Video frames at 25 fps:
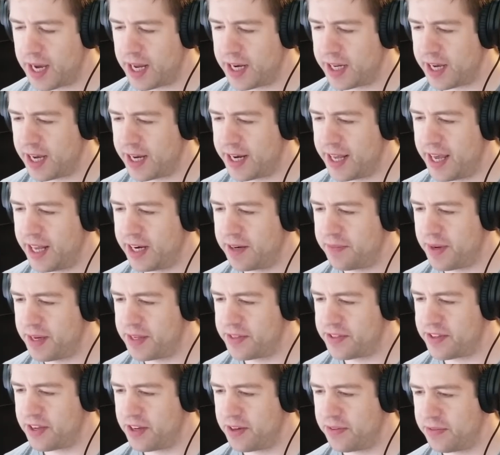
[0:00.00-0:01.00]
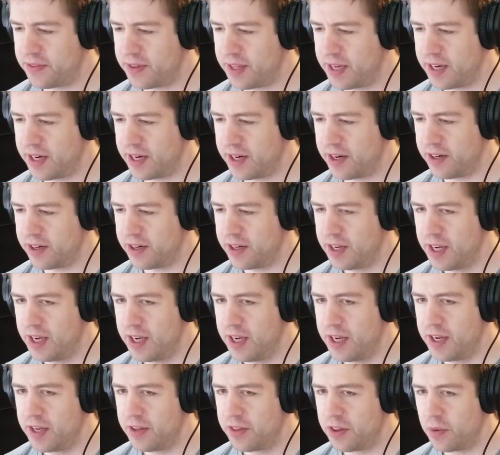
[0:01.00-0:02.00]
of got ahead of myself there.
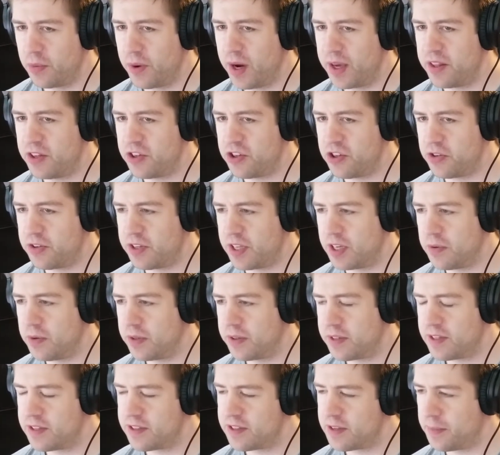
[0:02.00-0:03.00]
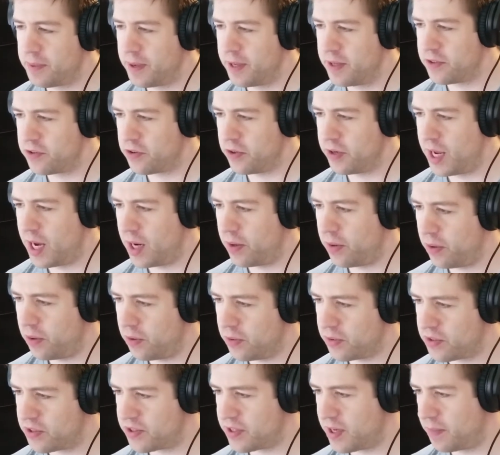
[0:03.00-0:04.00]
The way that you deal with this depends on how
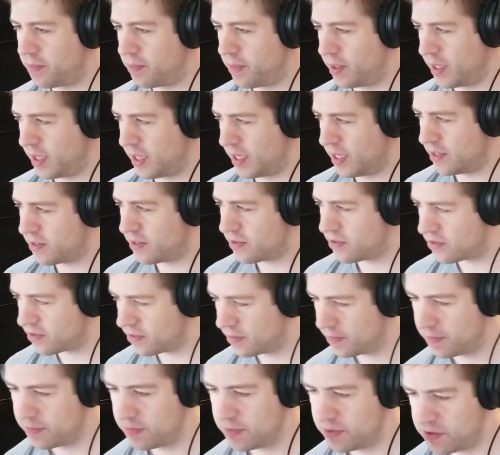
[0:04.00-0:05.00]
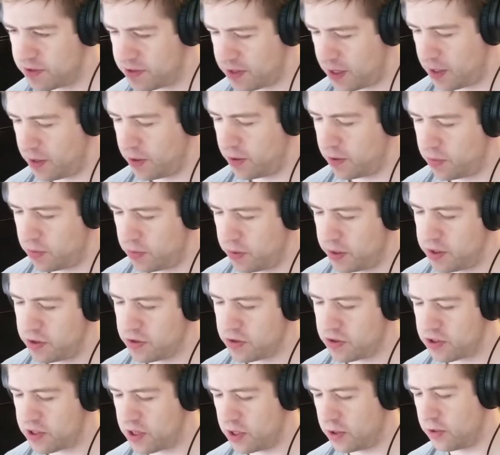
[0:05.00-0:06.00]
old somebody is. So when
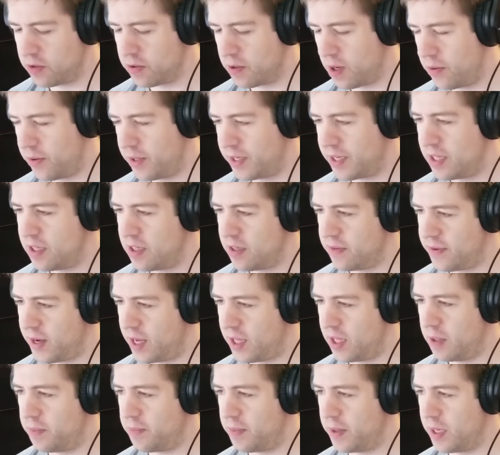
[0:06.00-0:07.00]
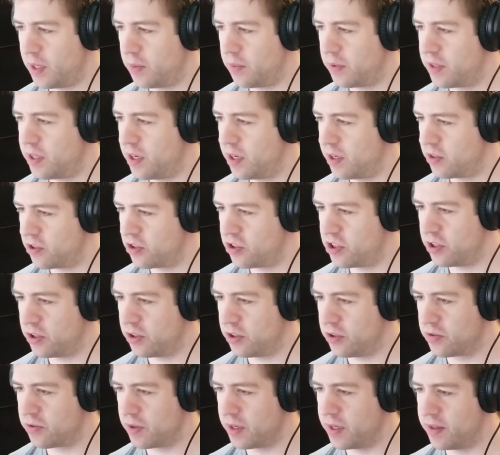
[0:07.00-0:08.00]
you're still growing and developing with young
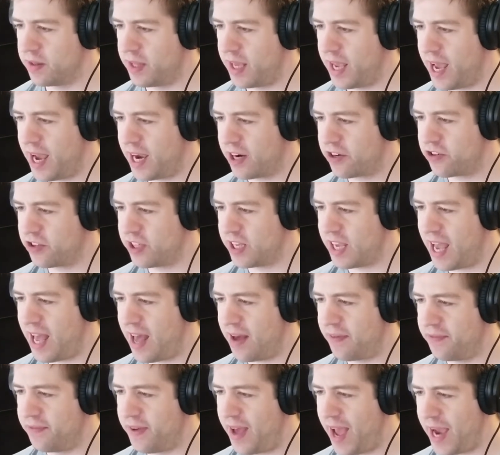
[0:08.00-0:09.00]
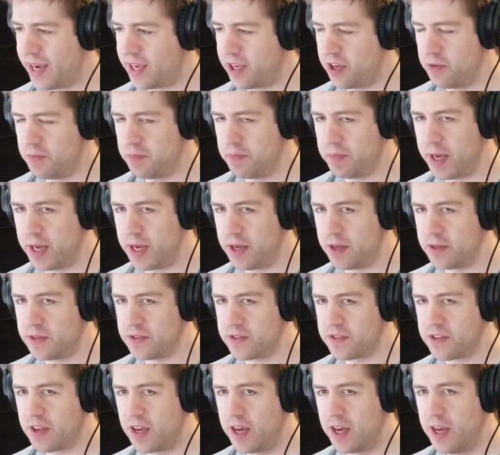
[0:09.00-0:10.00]
children, they actually have vacuum
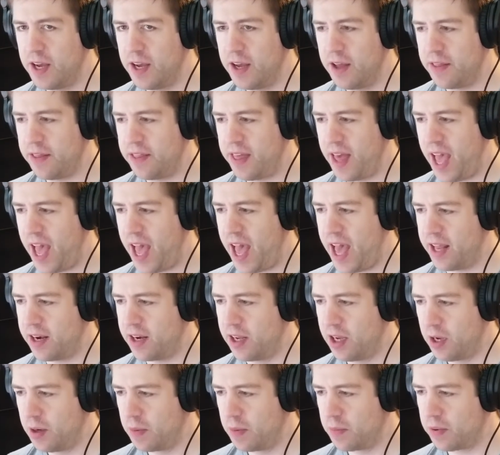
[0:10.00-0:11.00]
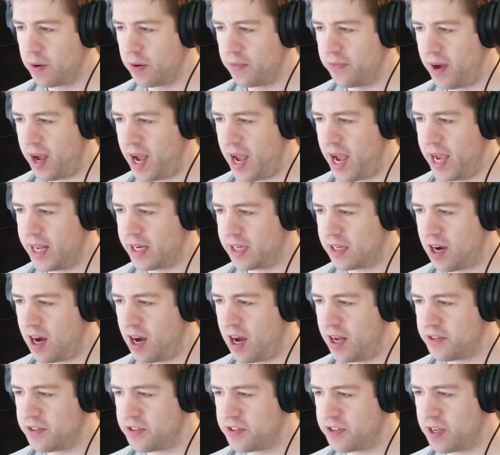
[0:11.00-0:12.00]
bells that provide
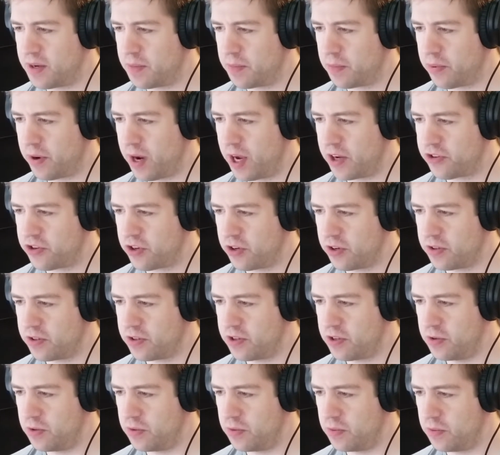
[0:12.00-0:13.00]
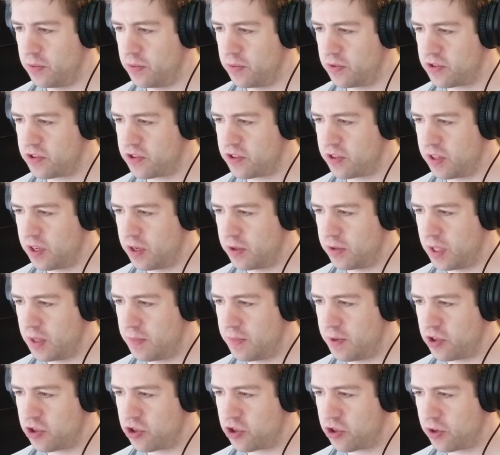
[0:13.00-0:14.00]
constant pressure to slowly
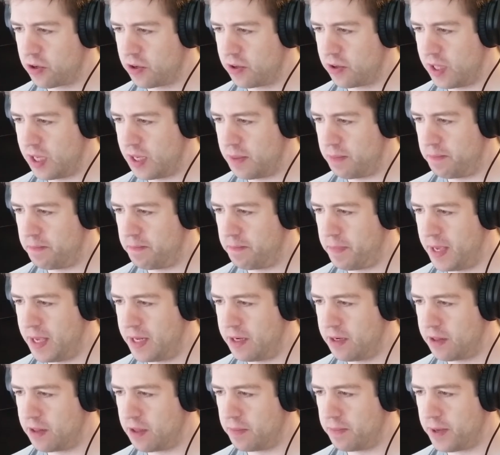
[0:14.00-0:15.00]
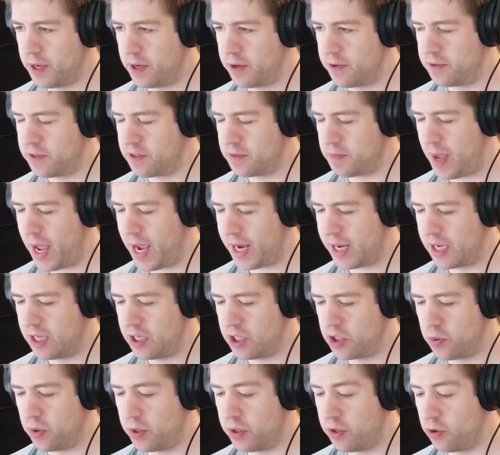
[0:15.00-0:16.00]
but surely bend the bones back
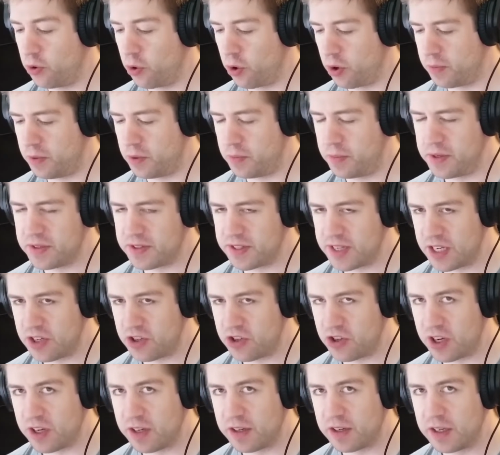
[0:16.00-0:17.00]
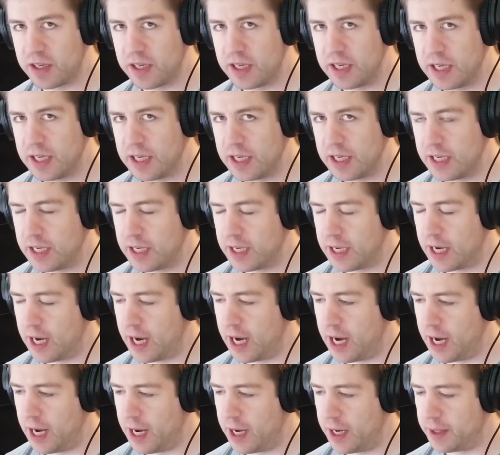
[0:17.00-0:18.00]
into a normal position.
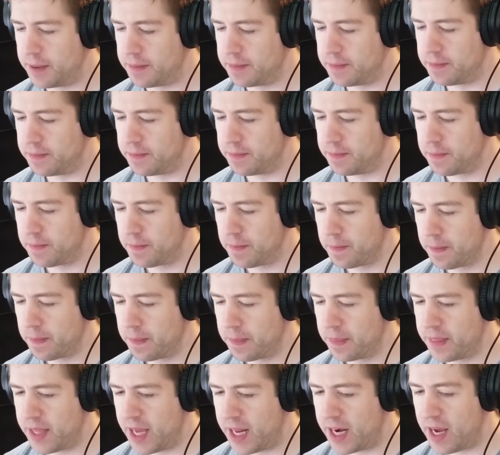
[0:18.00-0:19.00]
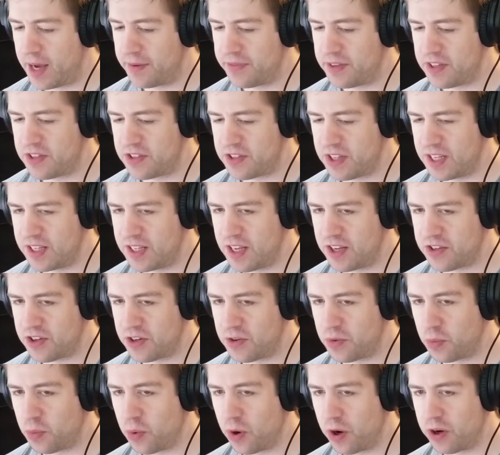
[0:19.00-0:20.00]
That obviously
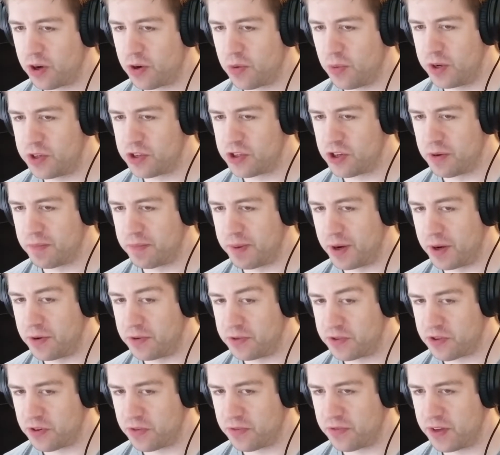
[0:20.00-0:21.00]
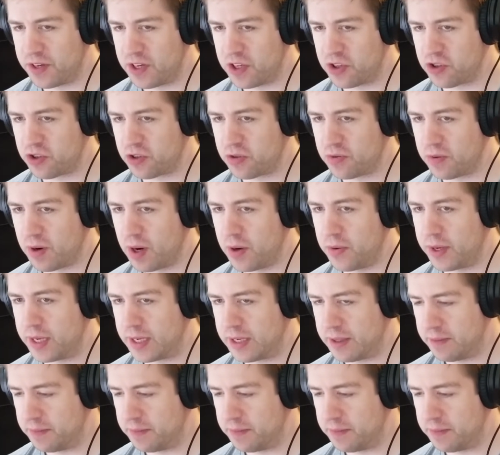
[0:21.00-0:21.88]
doesn't work once your bones are finished growing.